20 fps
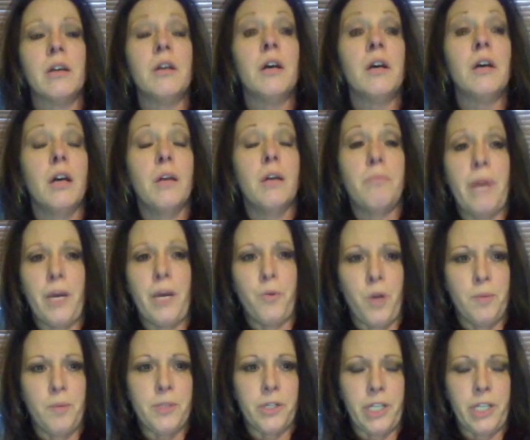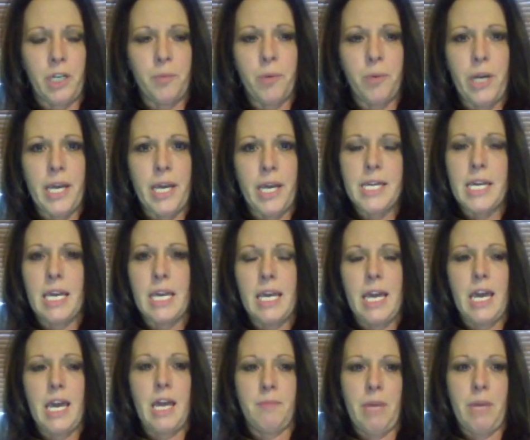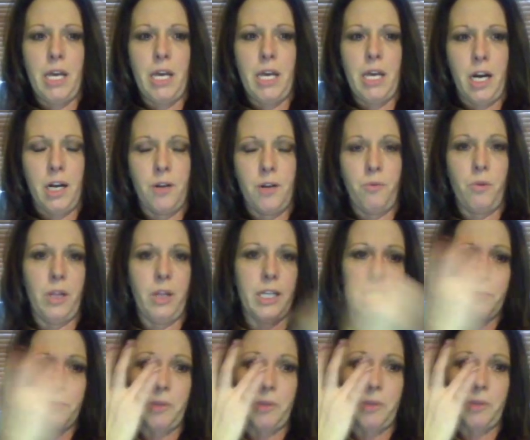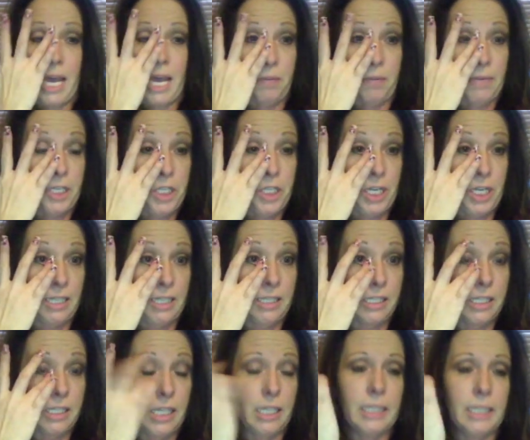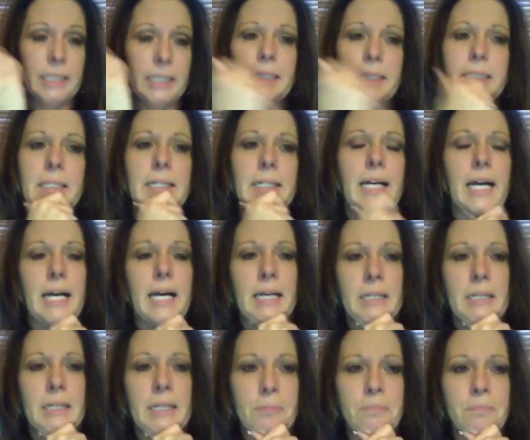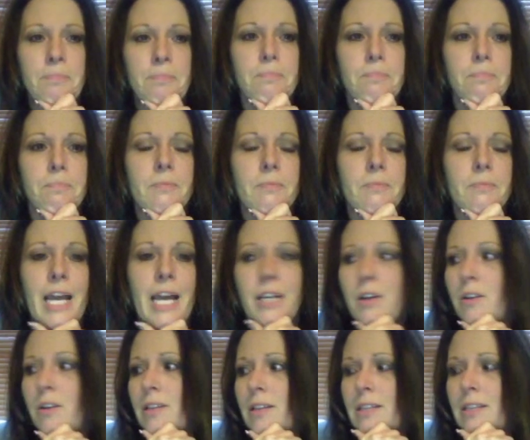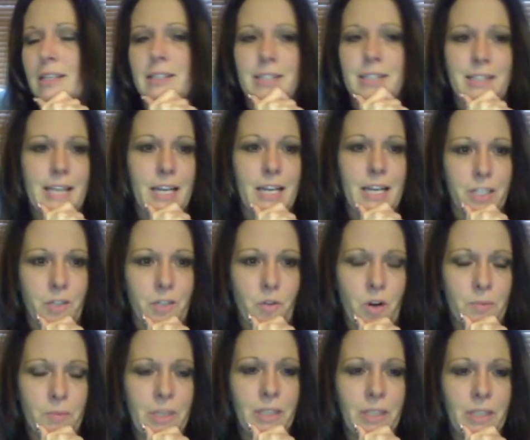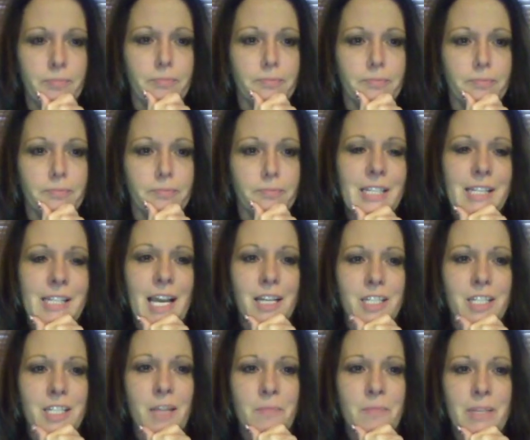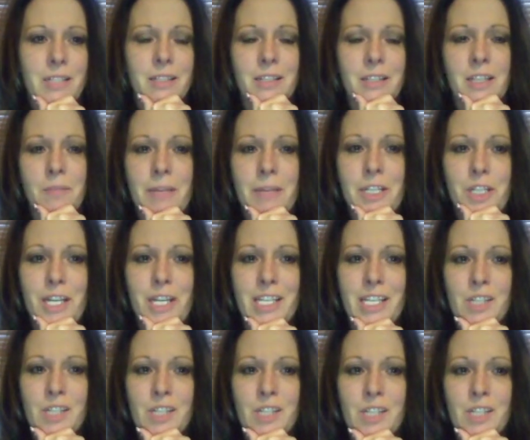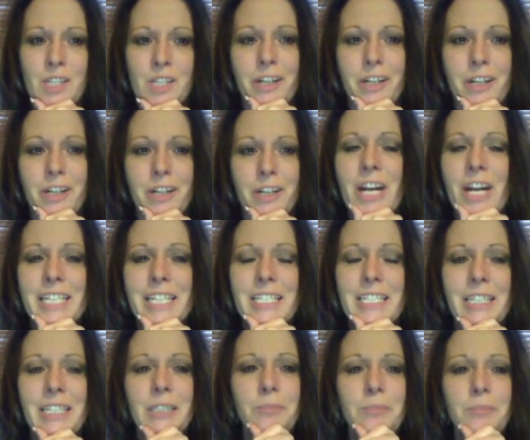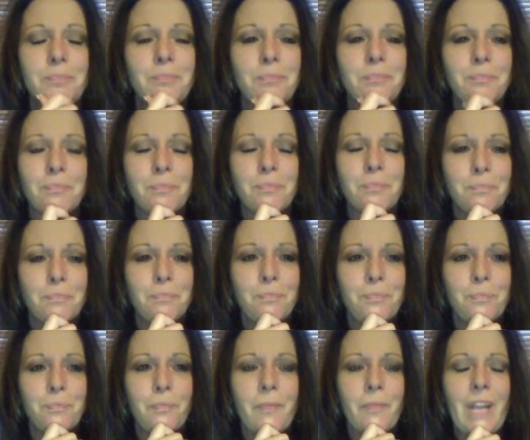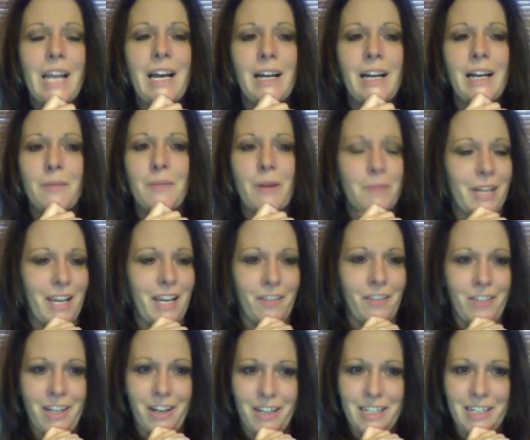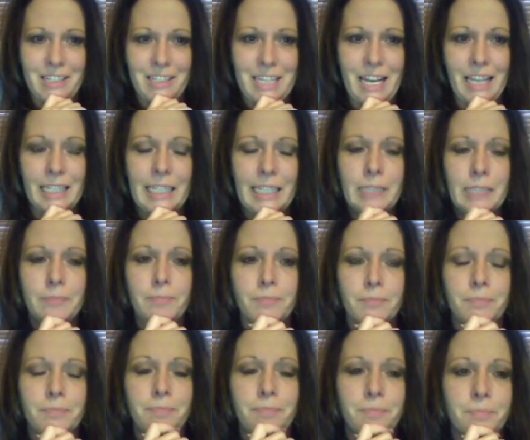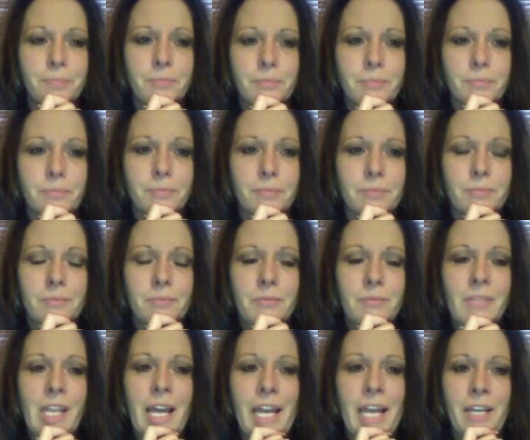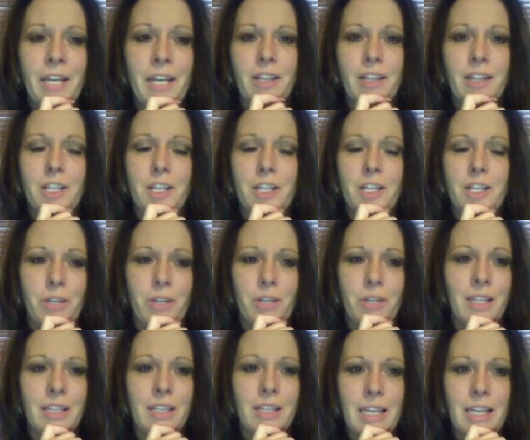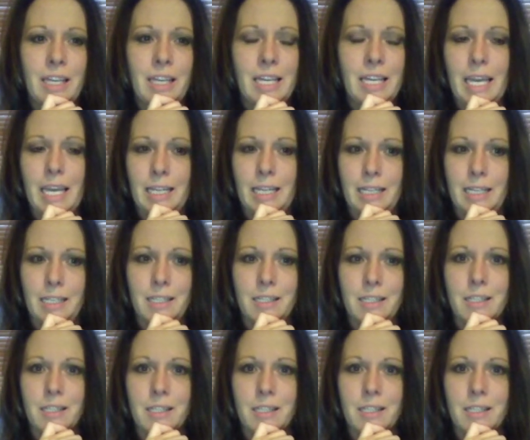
my ribs are going to break and my heart will explode out of my chest. I know that this is actually normal. It's actually the muscles in my chest wall that are contracting. I'm not having a heart attack. I know that the choking thing is